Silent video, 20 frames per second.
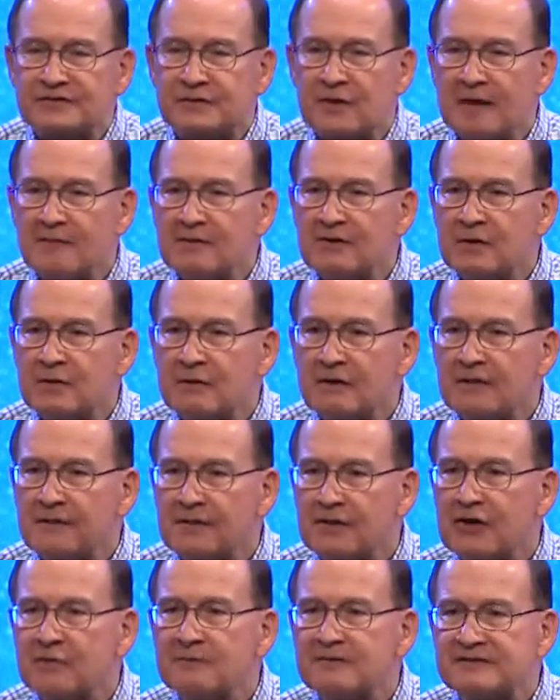So I've been going to
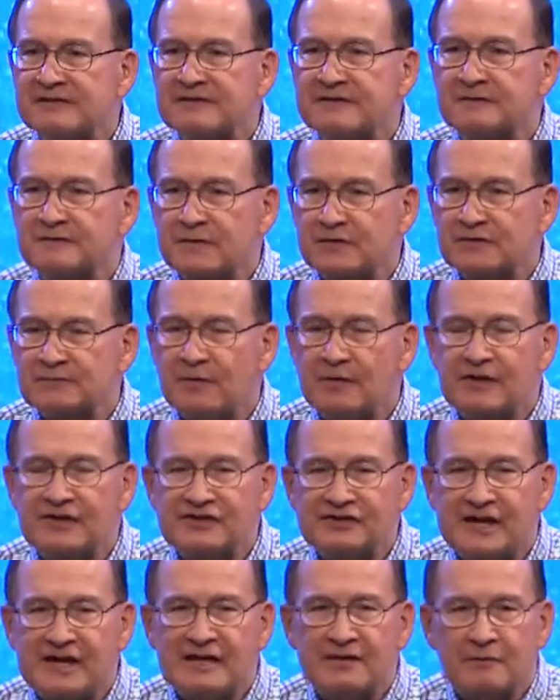therapy since the first part of
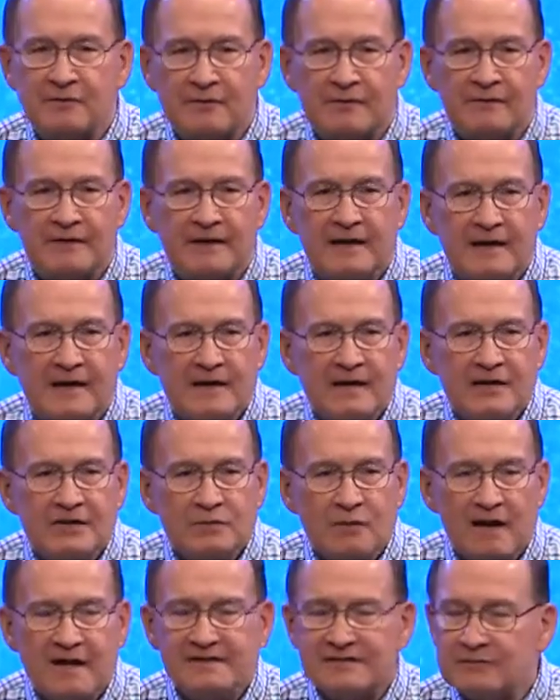January,
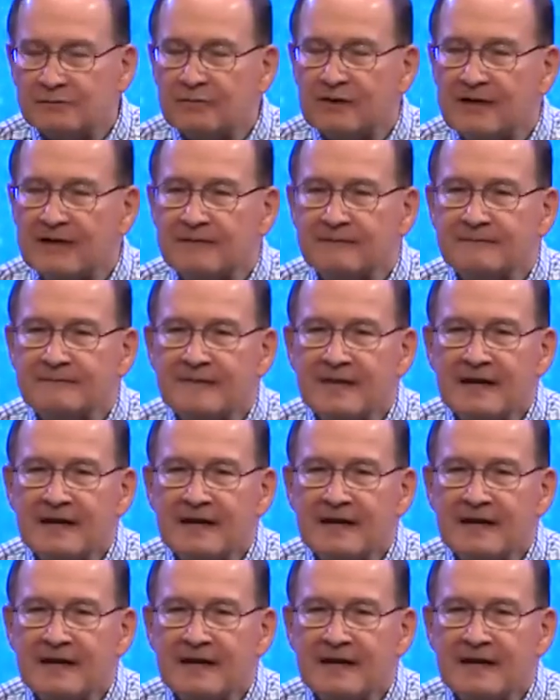twice a week.